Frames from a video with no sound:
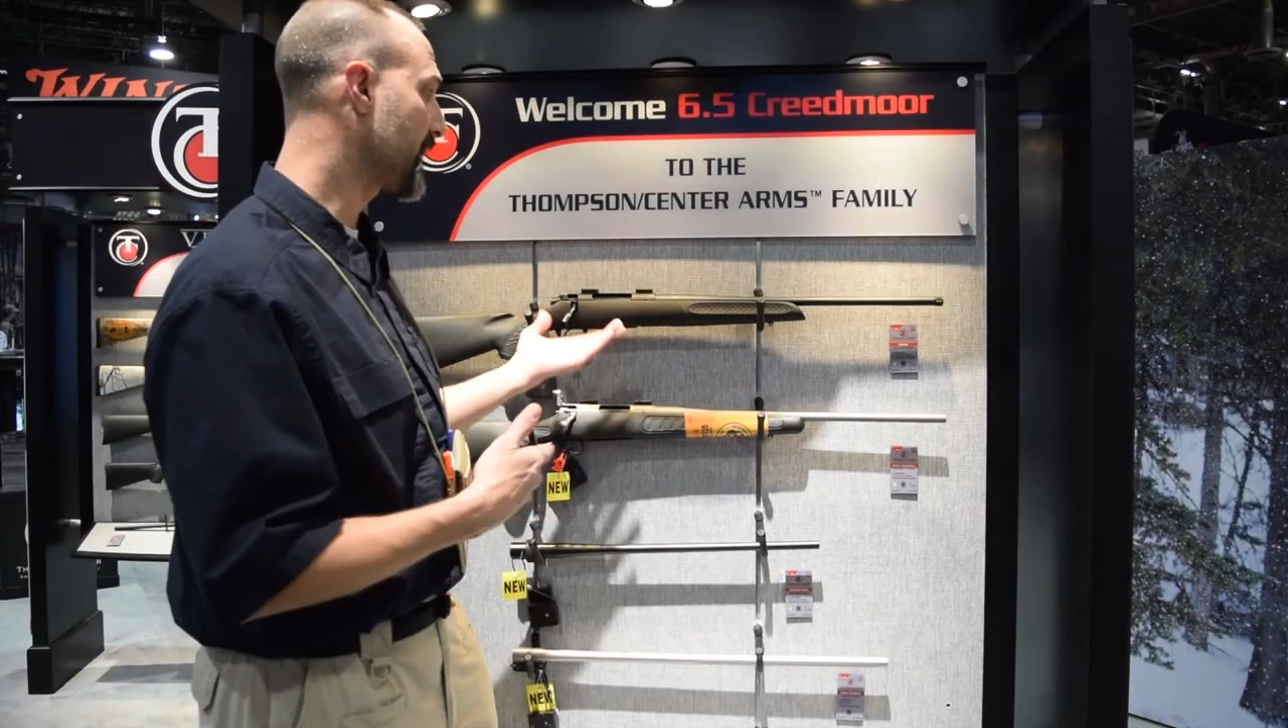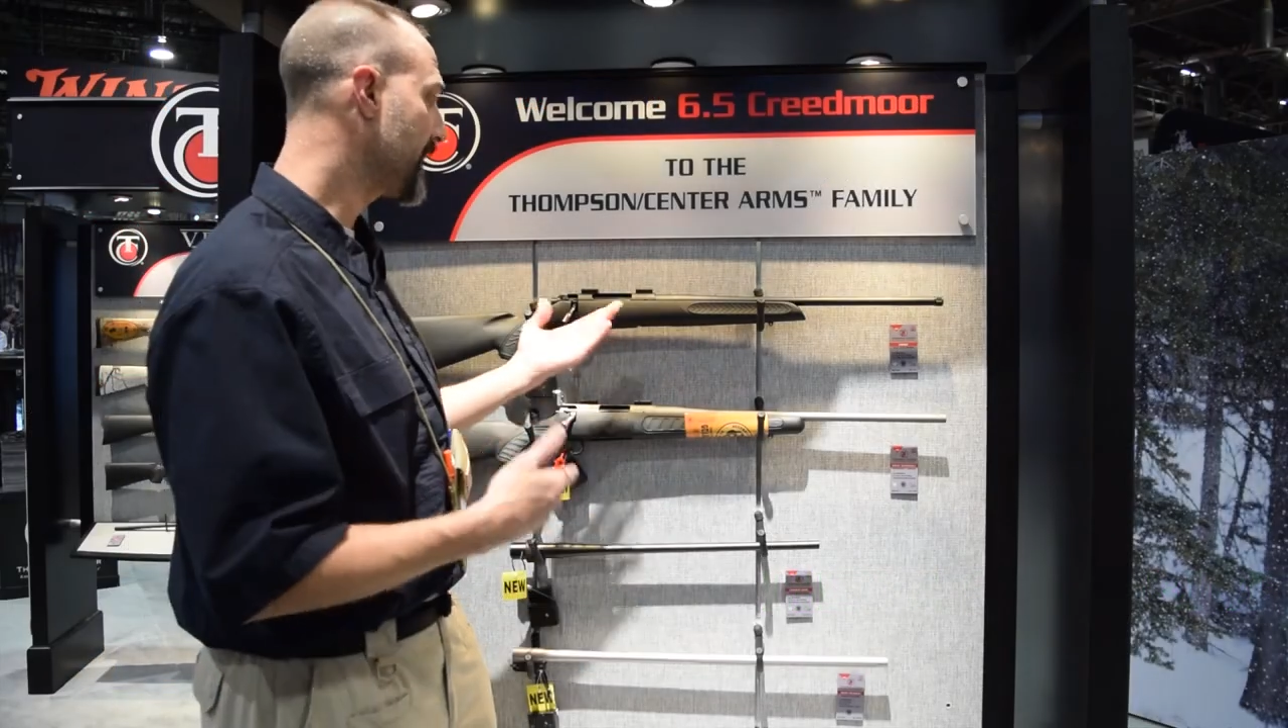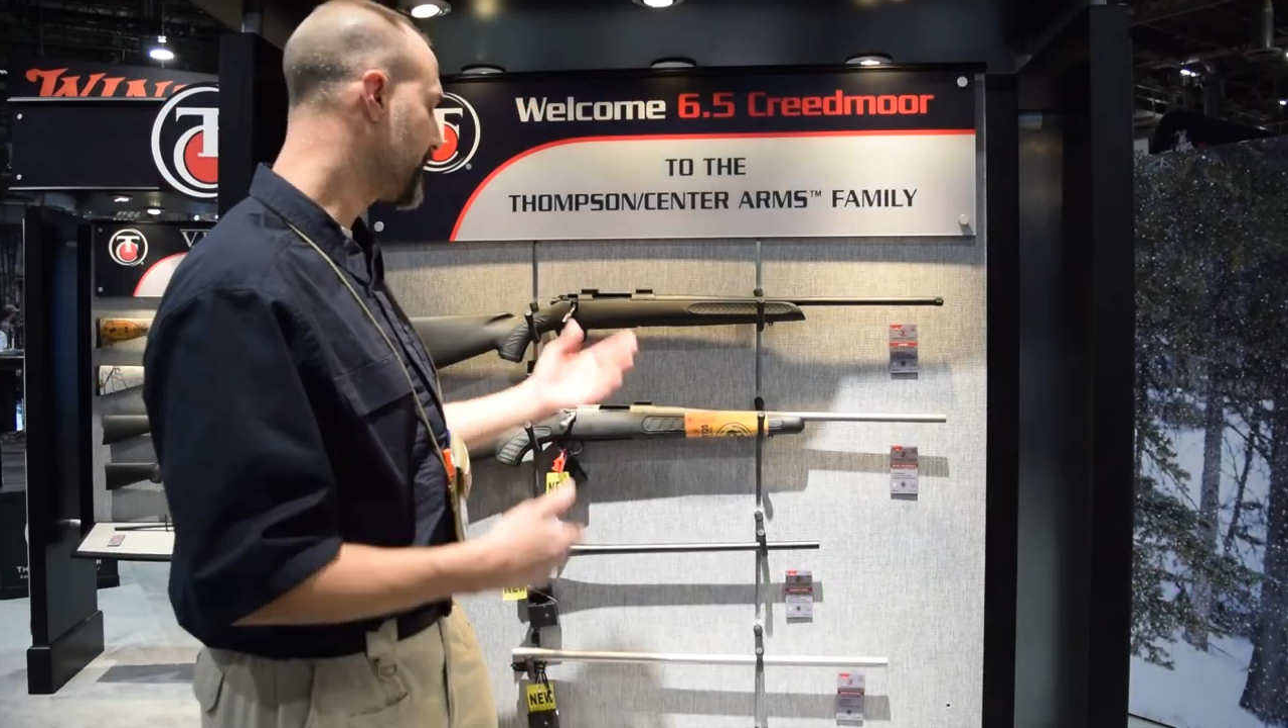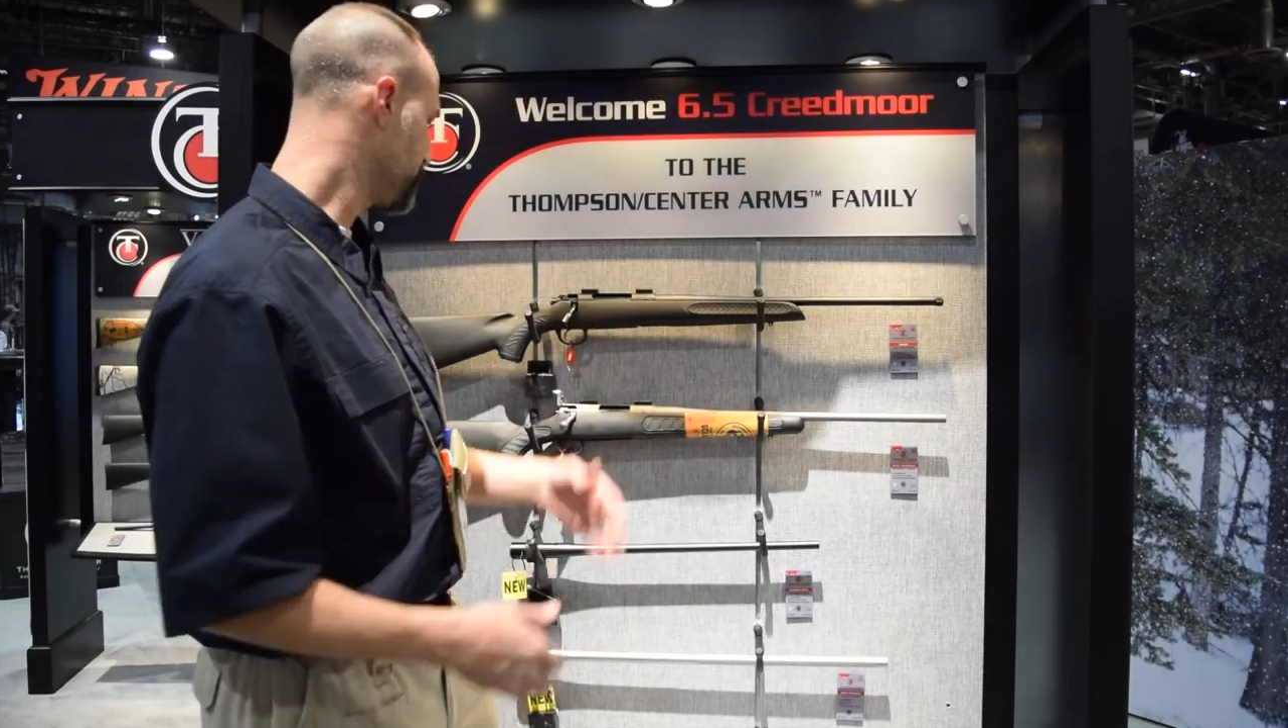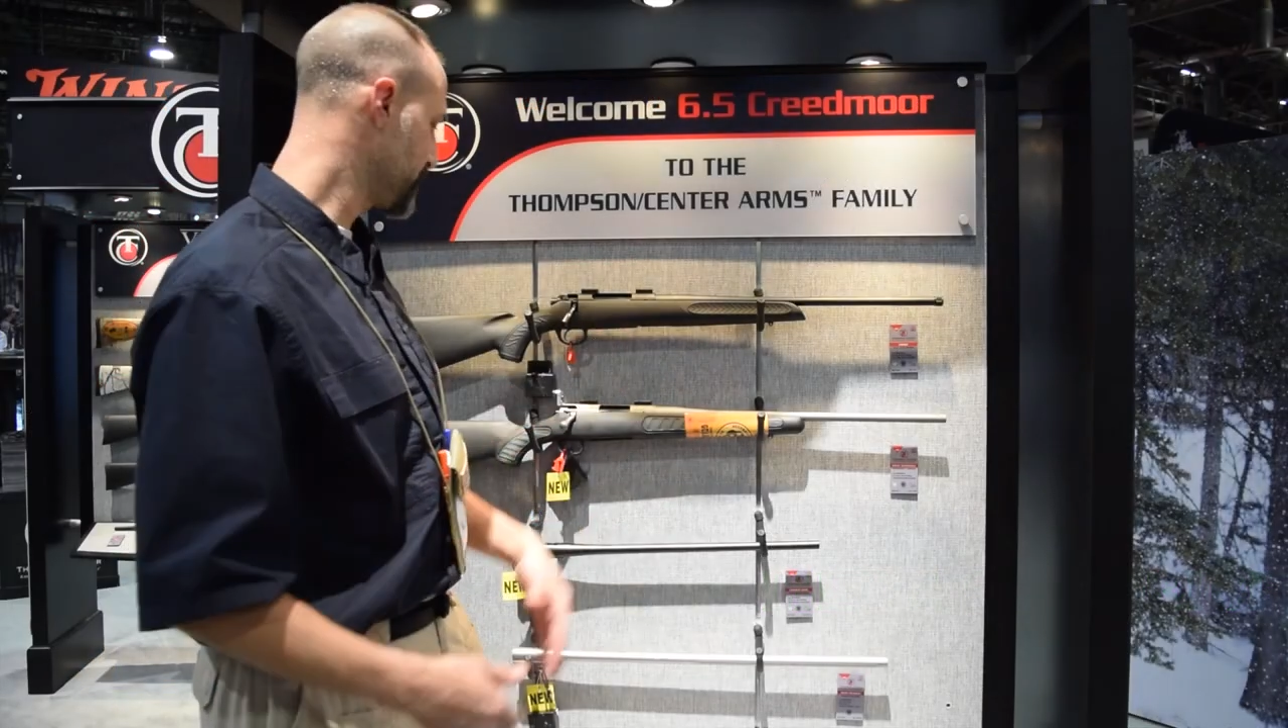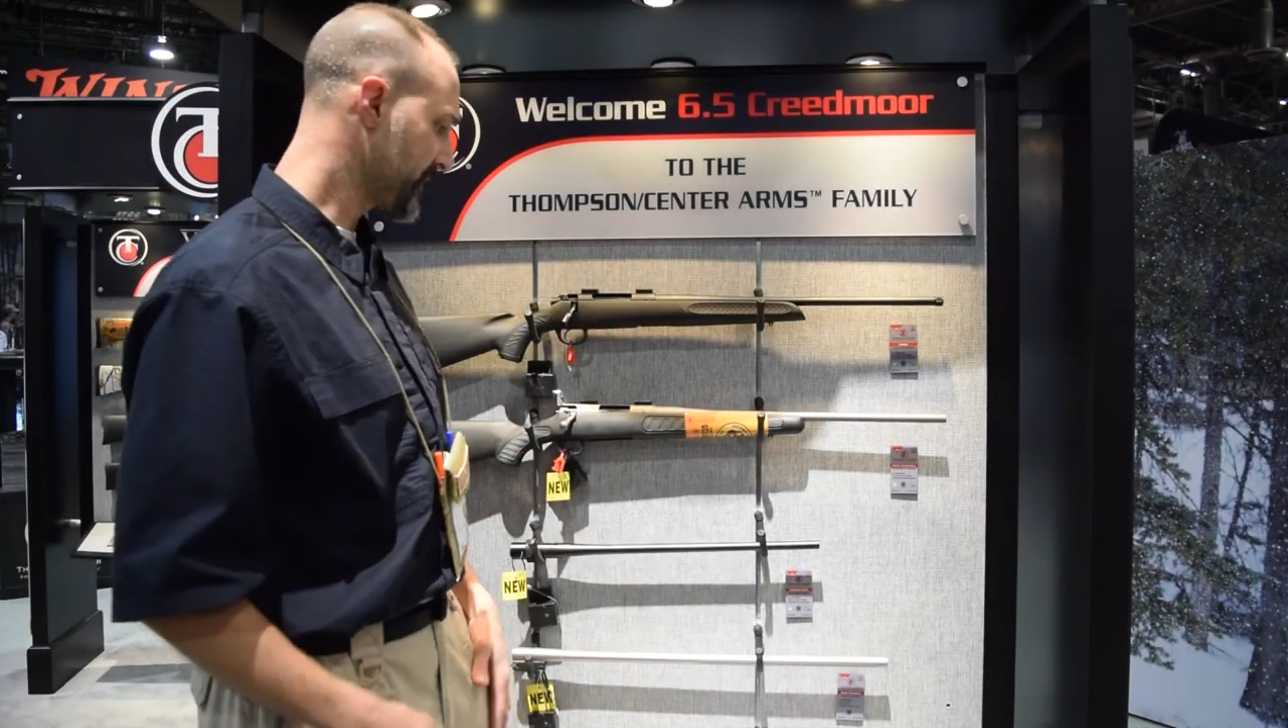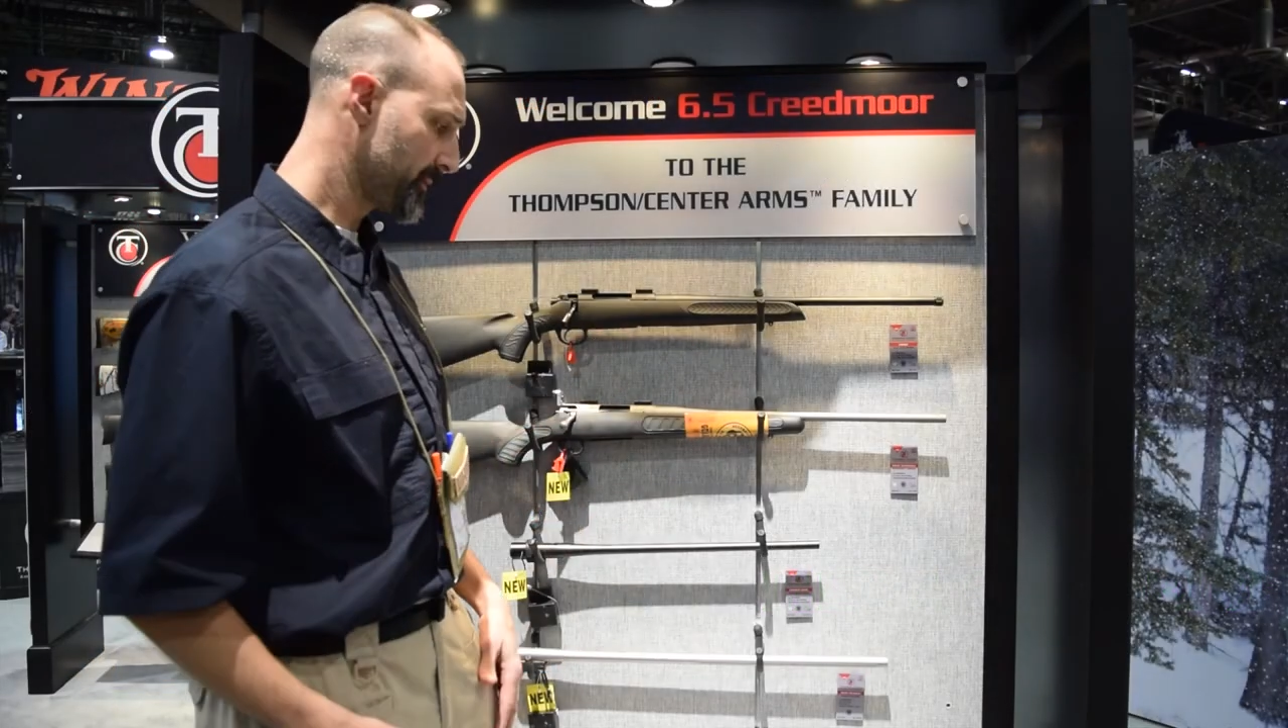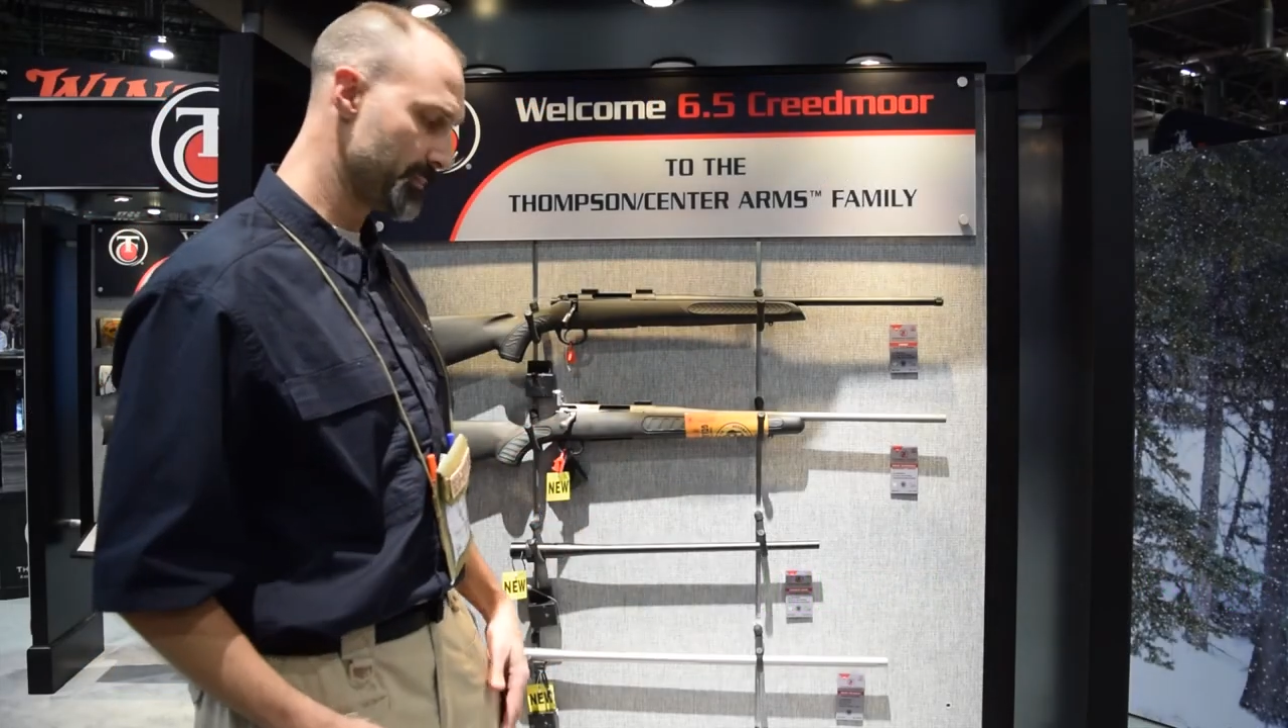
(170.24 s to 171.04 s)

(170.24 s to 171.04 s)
I hunt with,